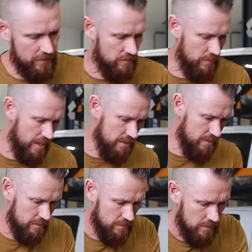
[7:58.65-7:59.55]

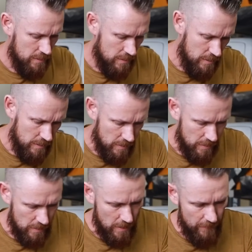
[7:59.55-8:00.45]
threads
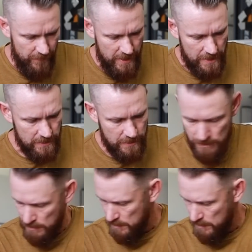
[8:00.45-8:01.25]
of these.